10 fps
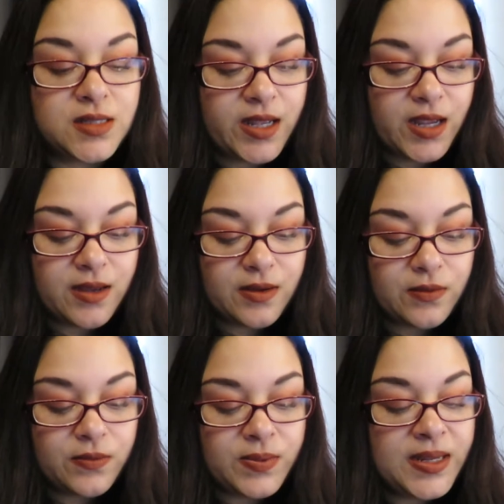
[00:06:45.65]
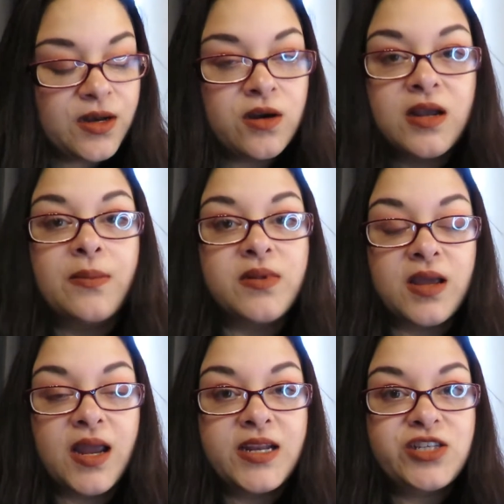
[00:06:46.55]
Like, me and her kept
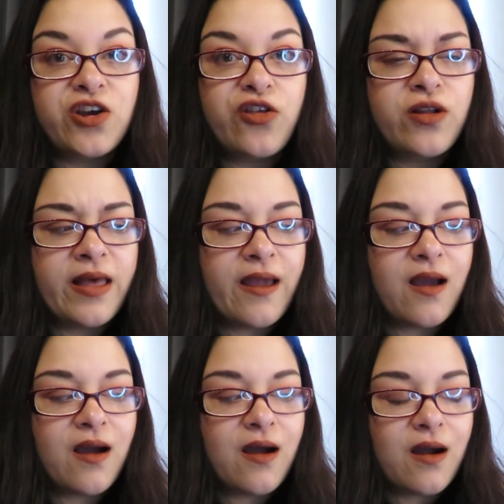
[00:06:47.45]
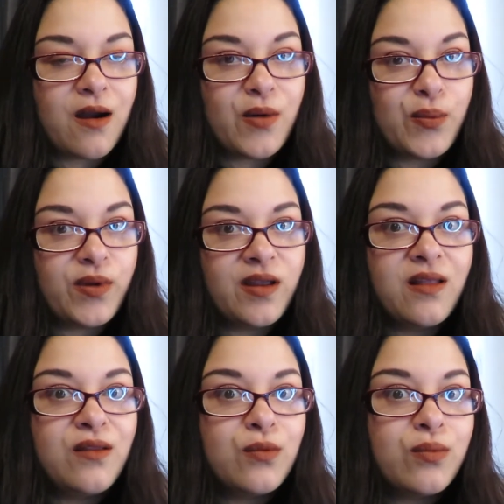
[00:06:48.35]
looking at each other like, are we
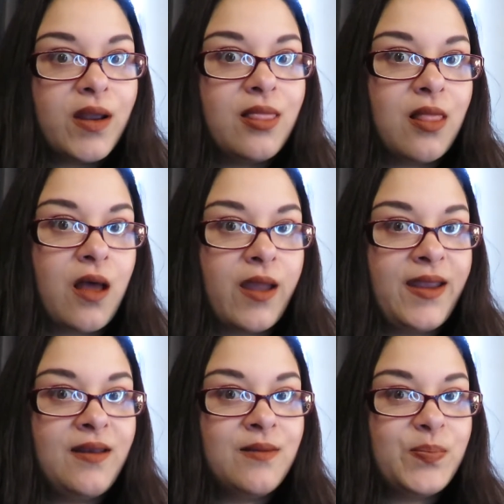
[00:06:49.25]
on the right line?